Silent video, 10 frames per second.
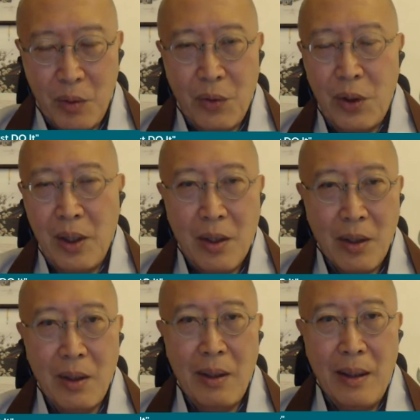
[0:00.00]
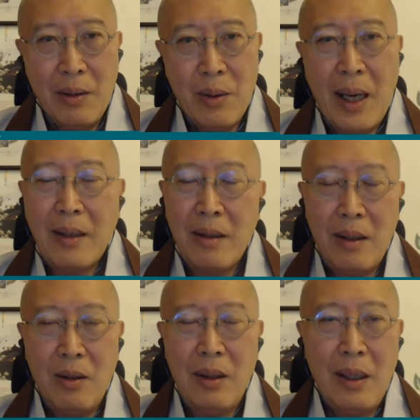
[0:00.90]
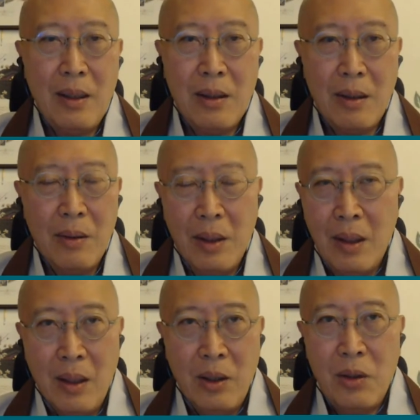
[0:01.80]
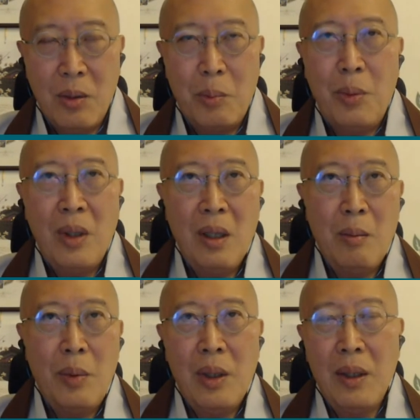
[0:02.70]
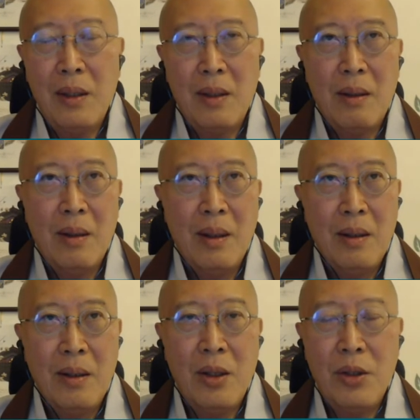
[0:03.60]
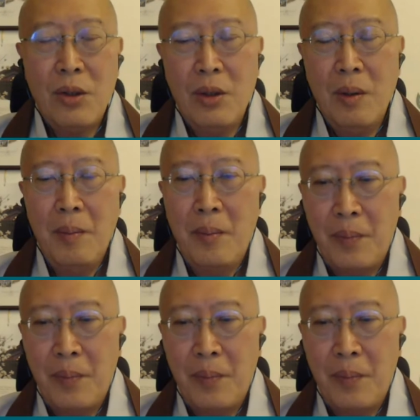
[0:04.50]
before he got into accident, all that, he's a, brilliant surgeon.